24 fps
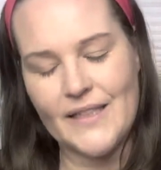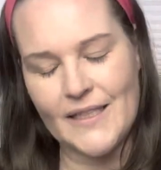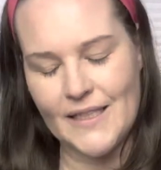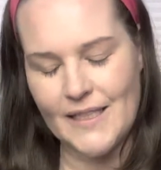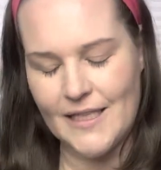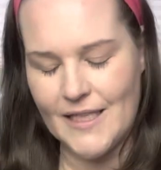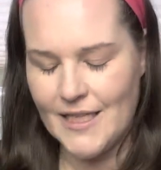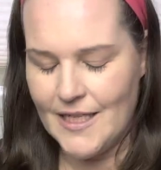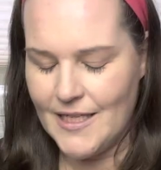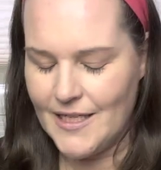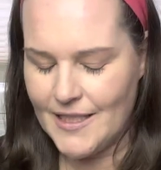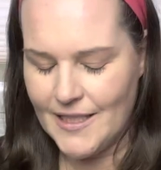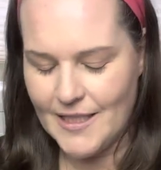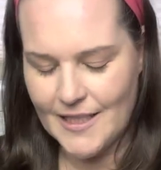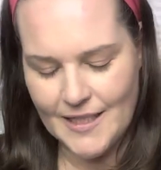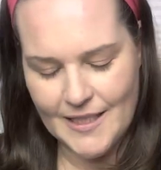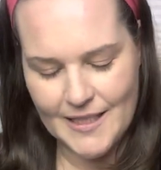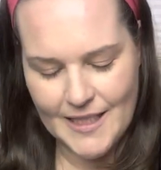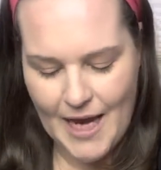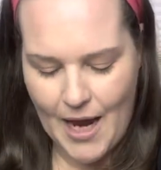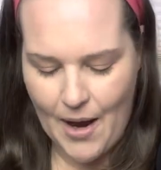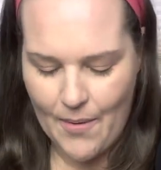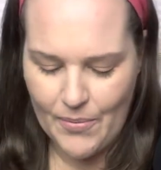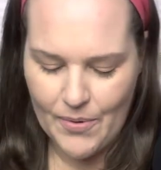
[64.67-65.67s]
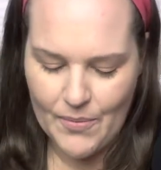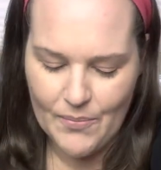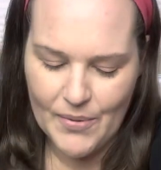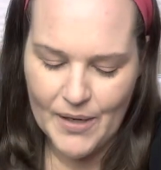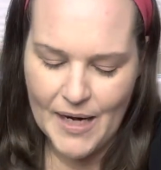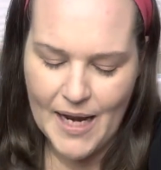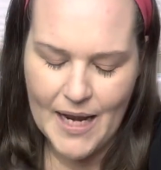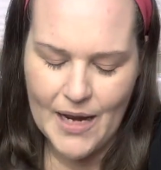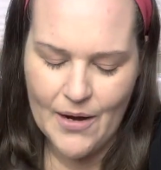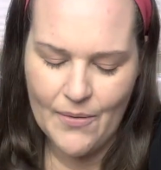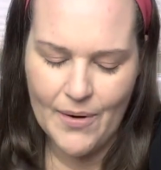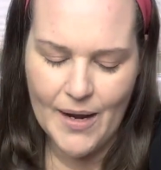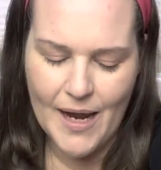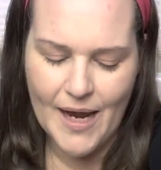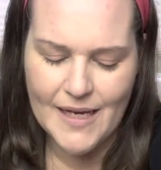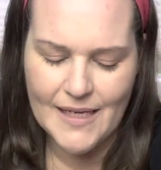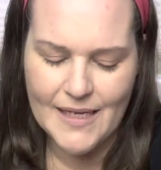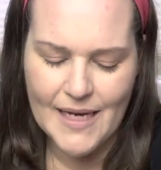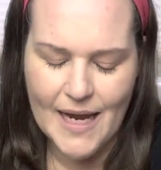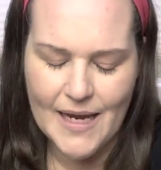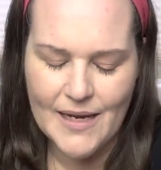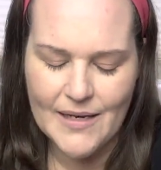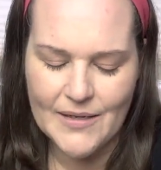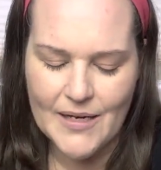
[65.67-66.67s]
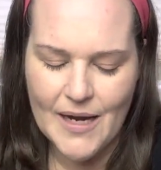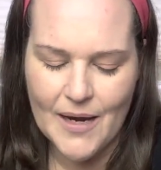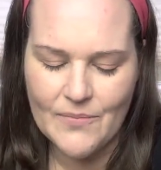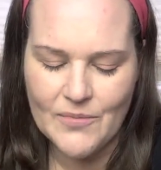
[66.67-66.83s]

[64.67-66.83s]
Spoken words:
these things happen. But anyway,